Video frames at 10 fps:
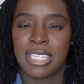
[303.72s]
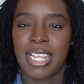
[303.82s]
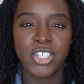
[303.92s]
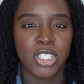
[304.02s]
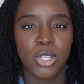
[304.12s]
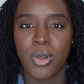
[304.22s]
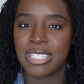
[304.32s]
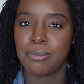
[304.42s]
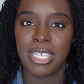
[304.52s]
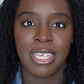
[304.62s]
and that's just going
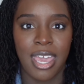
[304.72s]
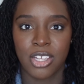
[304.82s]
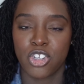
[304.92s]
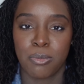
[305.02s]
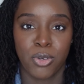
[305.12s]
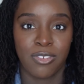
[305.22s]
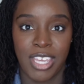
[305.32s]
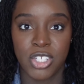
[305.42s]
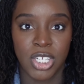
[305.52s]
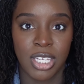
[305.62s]
to be the extra
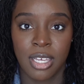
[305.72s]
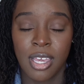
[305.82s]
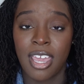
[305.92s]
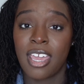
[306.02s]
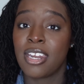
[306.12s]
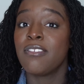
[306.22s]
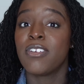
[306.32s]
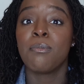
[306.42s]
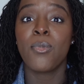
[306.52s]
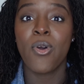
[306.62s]
motivation. And
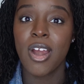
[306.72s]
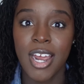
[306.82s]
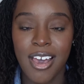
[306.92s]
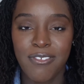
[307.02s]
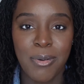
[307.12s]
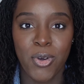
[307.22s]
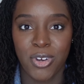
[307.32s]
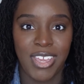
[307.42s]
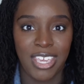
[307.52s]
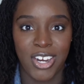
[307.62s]
even more of a
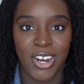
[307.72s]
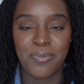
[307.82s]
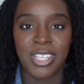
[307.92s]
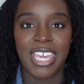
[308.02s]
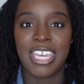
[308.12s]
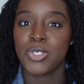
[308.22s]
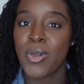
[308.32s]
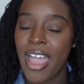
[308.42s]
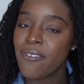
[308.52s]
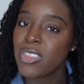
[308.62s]
motivator is you
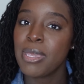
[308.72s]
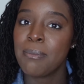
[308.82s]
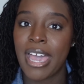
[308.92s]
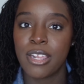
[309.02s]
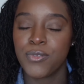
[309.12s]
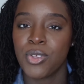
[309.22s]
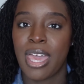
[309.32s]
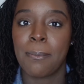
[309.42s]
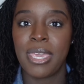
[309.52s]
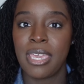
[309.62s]
have to be mindful
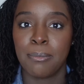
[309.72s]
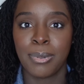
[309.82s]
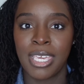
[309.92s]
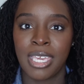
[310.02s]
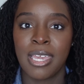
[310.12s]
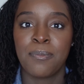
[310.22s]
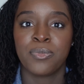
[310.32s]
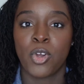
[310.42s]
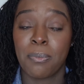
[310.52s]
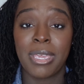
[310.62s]
that PMP
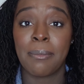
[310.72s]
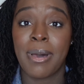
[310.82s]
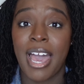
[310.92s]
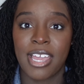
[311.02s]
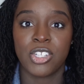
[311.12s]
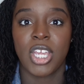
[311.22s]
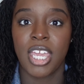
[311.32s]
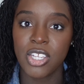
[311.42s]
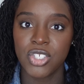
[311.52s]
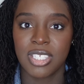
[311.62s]
or PMI
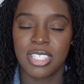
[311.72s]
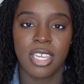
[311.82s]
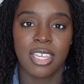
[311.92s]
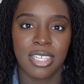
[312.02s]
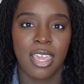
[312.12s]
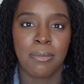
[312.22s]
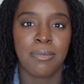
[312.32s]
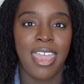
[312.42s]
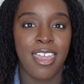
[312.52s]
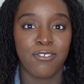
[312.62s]
changes the exam
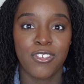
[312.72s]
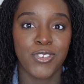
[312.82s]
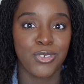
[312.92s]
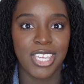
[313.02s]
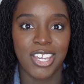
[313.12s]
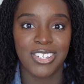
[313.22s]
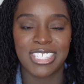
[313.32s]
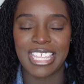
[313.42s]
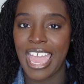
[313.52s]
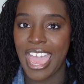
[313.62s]
every few years.
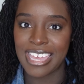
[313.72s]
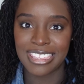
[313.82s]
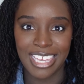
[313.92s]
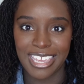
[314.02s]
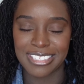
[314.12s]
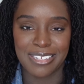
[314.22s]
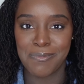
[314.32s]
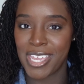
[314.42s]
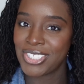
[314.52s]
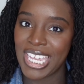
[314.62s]
They add things and
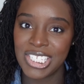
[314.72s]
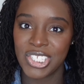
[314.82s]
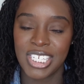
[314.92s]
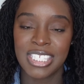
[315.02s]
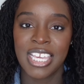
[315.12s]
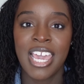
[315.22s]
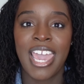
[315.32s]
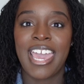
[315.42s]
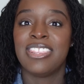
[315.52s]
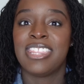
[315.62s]
make changes,
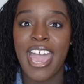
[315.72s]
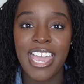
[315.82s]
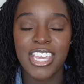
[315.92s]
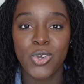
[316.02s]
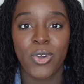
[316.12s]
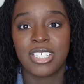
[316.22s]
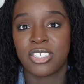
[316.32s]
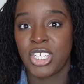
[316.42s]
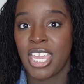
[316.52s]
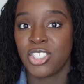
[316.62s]
and that is going to
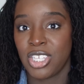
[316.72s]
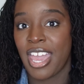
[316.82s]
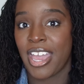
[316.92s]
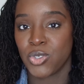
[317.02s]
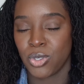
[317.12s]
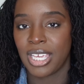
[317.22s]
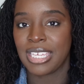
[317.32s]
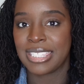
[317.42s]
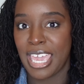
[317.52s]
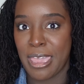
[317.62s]
change the actual
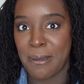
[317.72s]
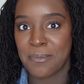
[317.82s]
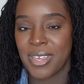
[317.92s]
exam.